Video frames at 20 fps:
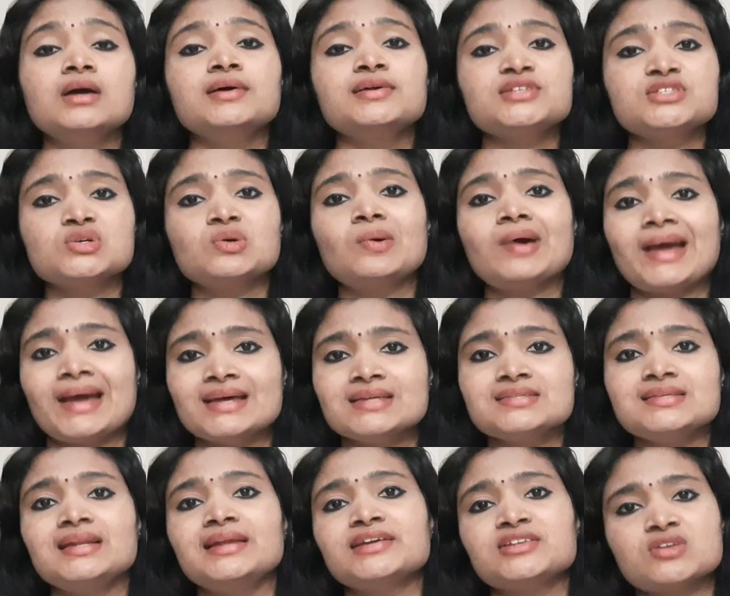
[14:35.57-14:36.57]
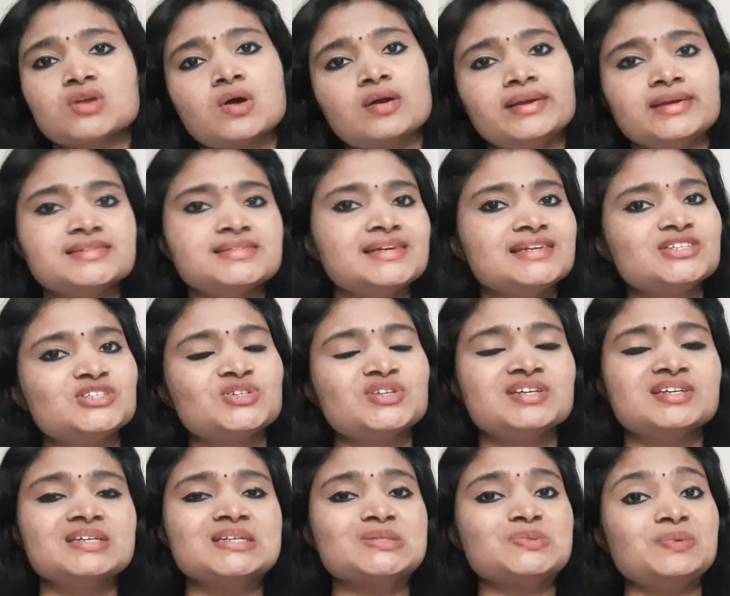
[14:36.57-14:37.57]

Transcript: So as electronics engineers,